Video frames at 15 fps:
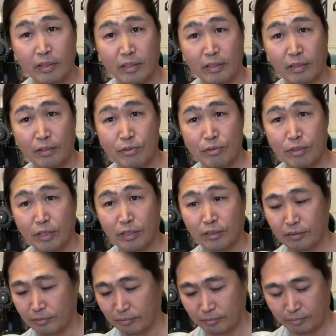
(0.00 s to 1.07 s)
Looks good.
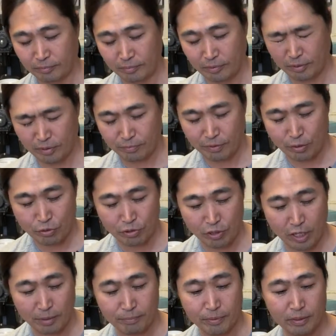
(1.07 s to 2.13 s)
Looks very
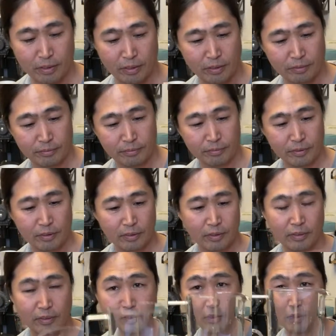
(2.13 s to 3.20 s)
sharp, you know.
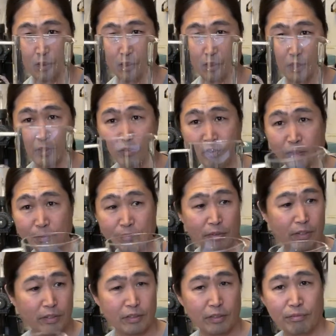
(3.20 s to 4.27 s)
Okay, it's gonna be
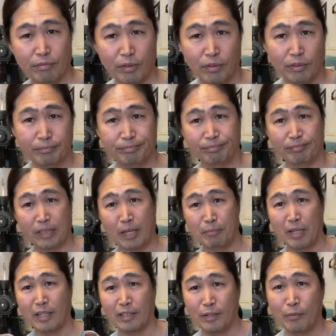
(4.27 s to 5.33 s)
very good for, I mean,
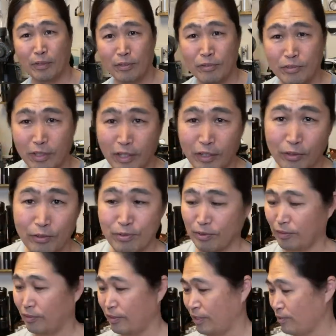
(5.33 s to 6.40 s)
I can't wait to start
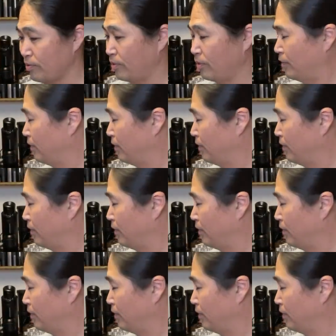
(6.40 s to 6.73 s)
using this.